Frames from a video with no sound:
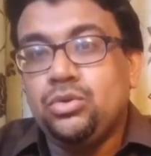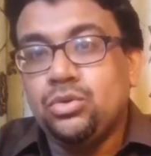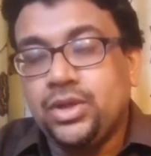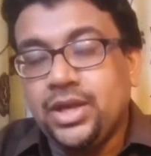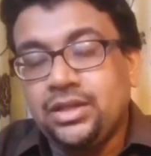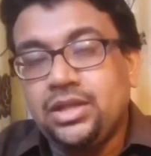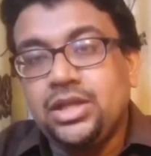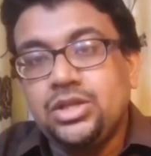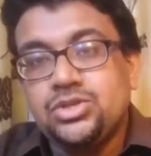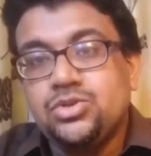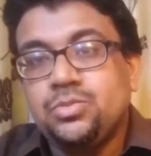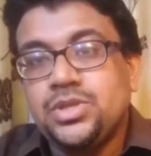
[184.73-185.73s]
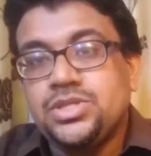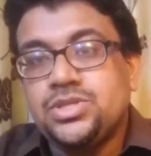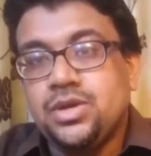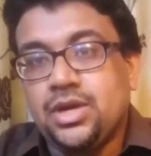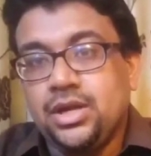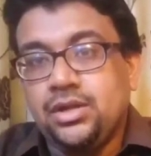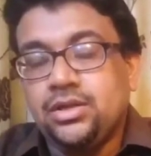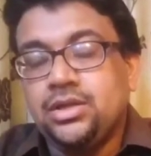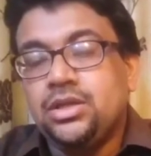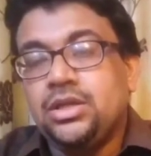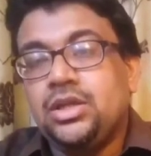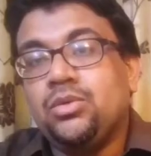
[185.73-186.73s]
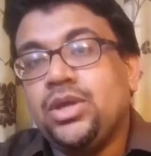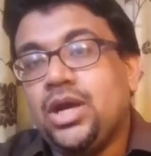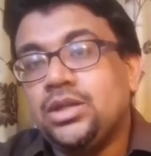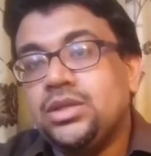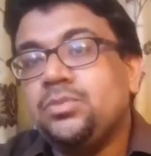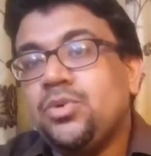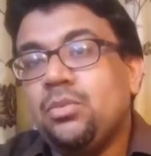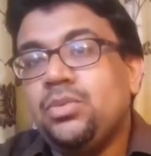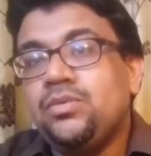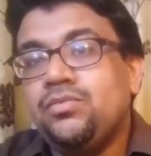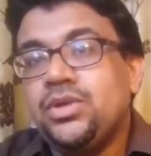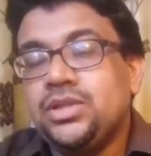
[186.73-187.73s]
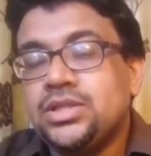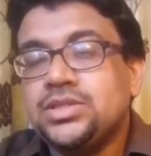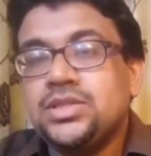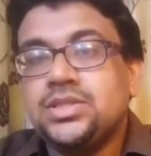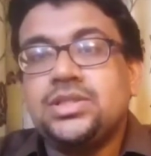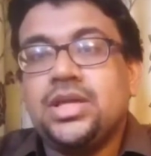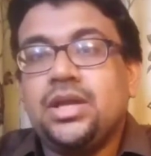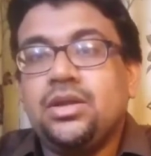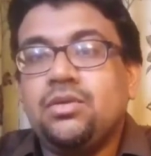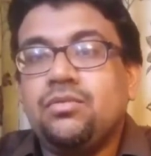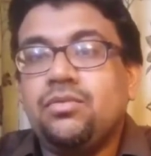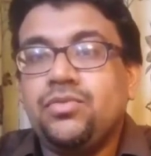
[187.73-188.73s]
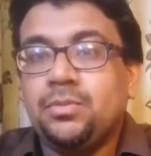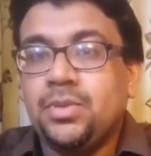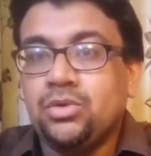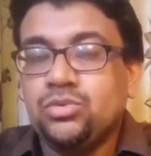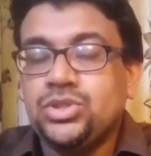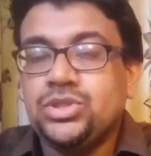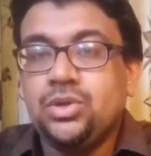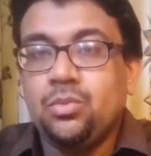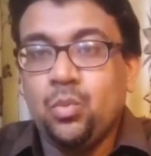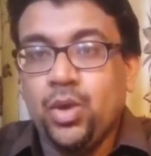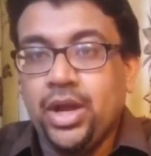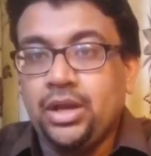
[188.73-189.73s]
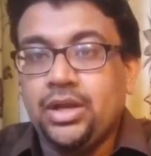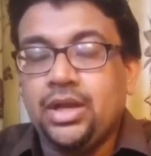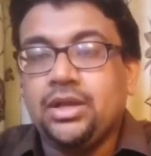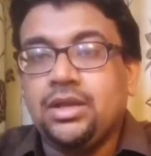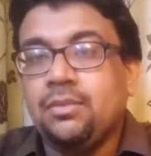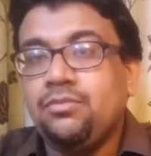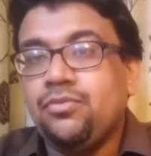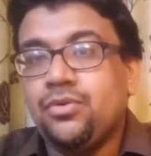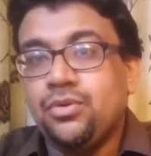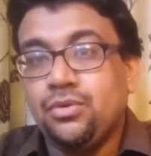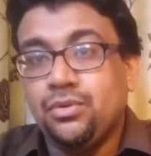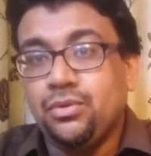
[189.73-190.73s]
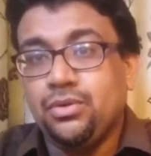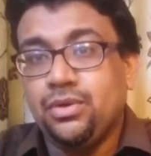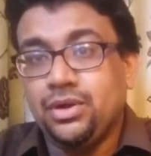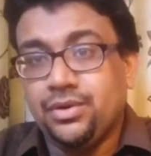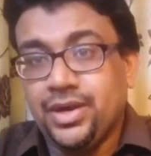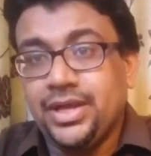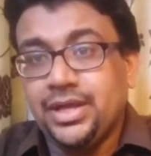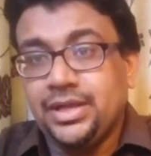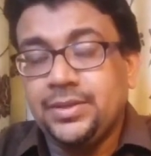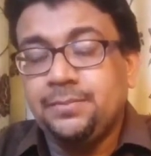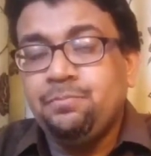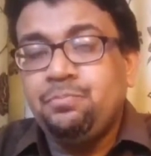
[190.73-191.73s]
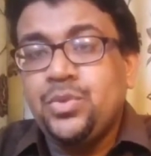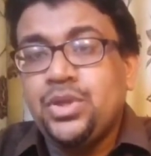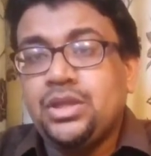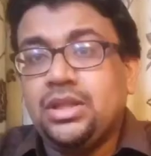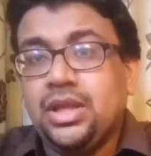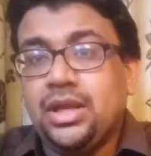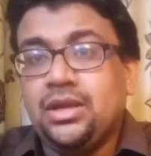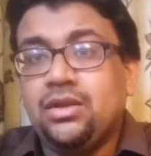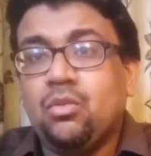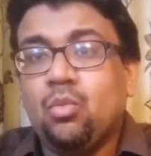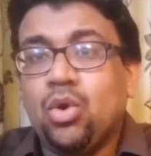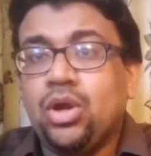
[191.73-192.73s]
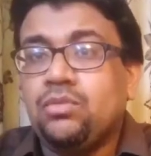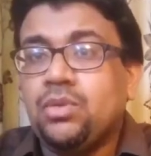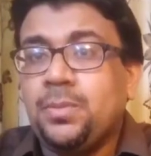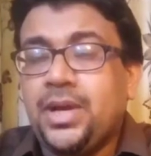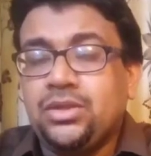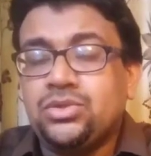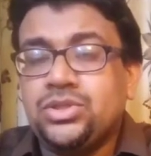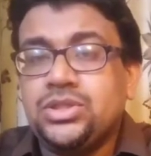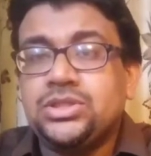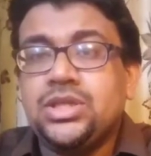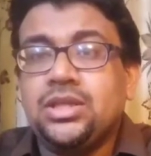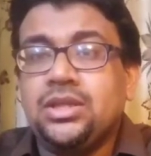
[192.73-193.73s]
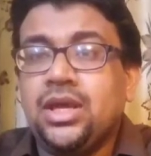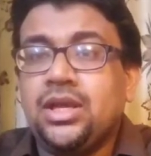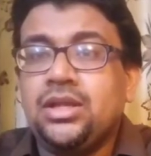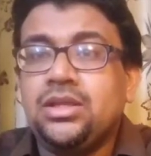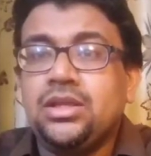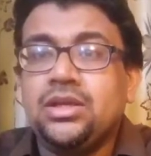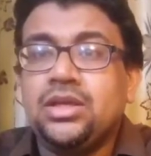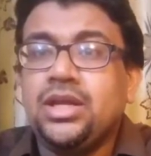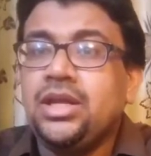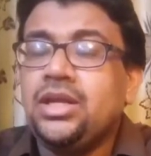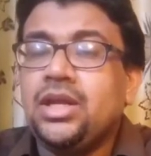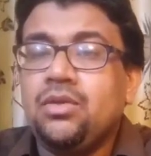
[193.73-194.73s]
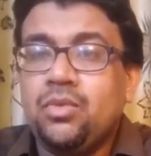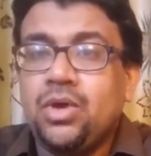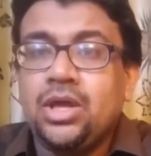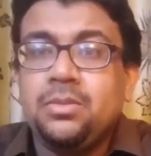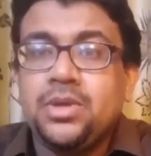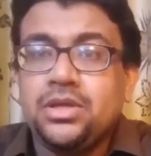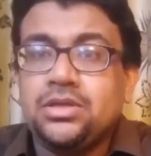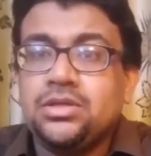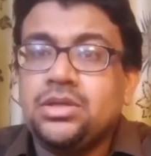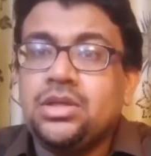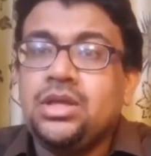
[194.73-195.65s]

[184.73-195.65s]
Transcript: to get the instruments dry. Now the other problem with this is that if the pouches are wet and kept for drying then whatever pathogens are there in the clinic environment